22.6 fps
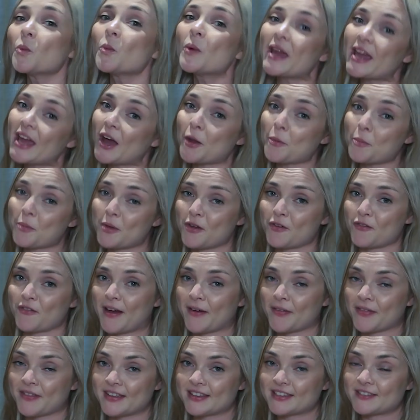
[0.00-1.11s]
We hope you
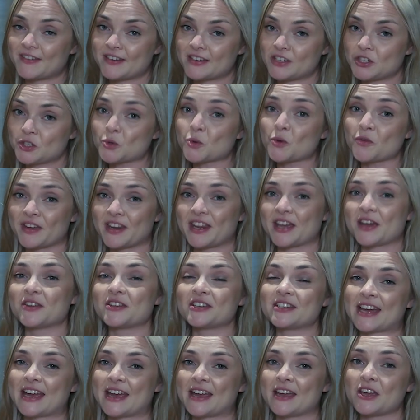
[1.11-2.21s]
found this short video
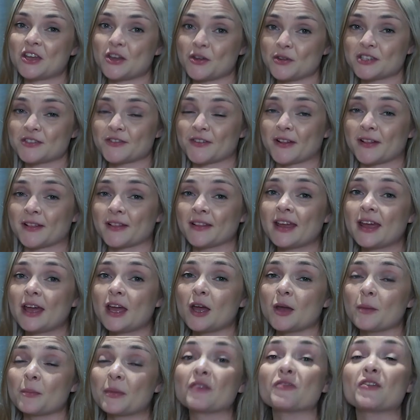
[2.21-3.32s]
today useful,
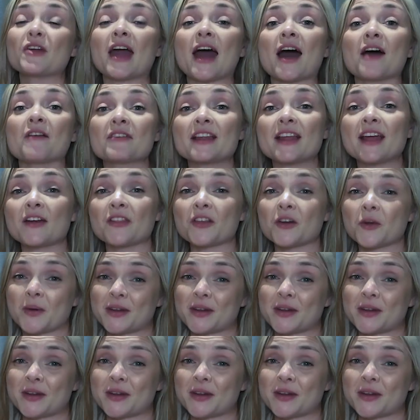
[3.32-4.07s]
but if you have any other